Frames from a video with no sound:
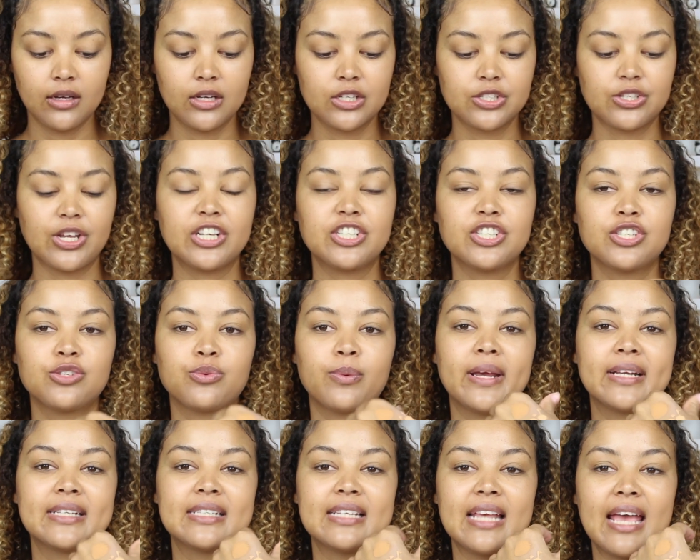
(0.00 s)
So I just
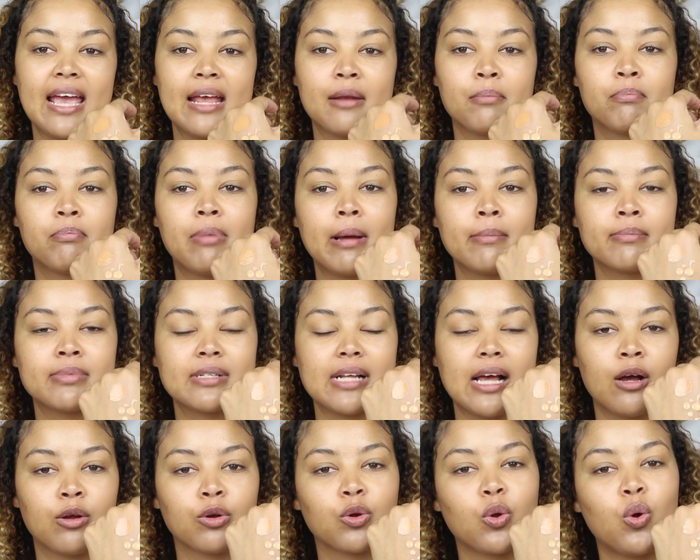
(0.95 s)
went and pumped
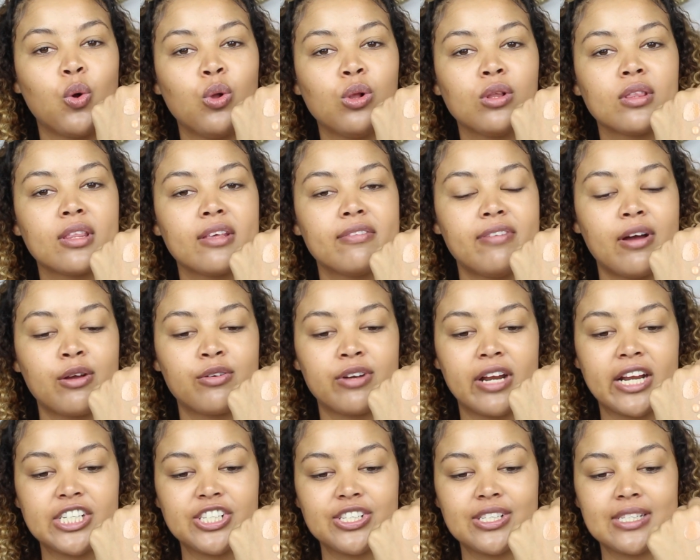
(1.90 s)
out all the
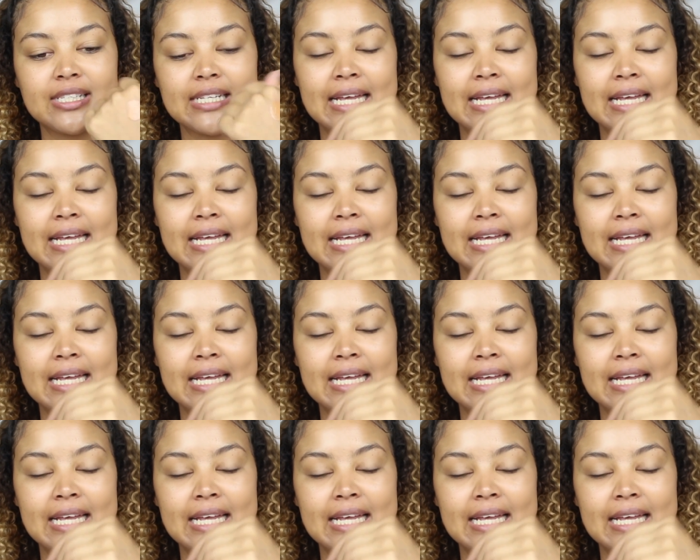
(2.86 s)
foundations,